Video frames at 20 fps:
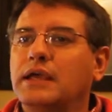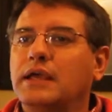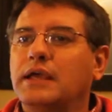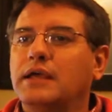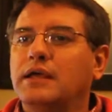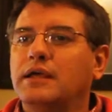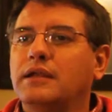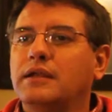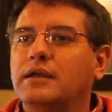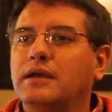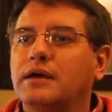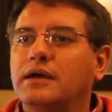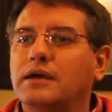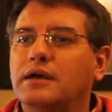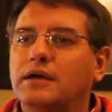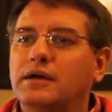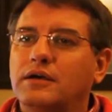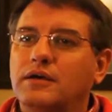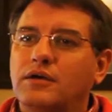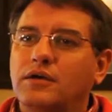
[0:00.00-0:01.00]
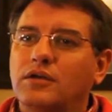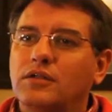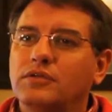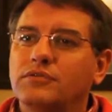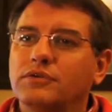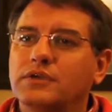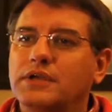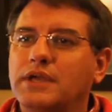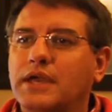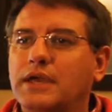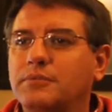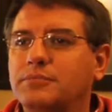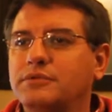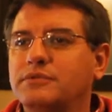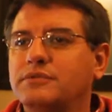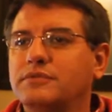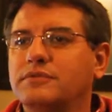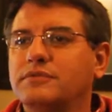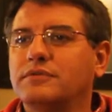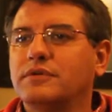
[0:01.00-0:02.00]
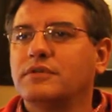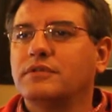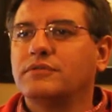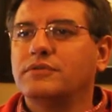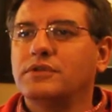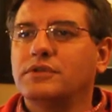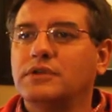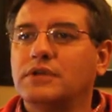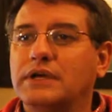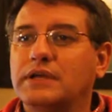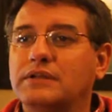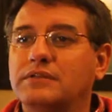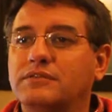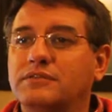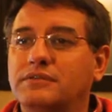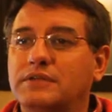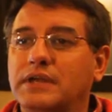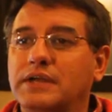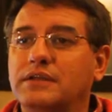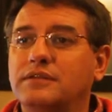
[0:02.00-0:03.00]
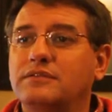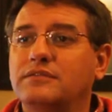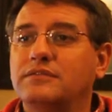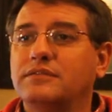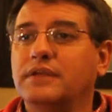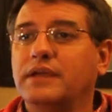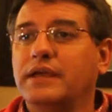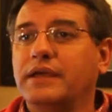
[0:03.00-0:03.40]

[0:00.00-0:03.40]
and all over campuses, all over the United States,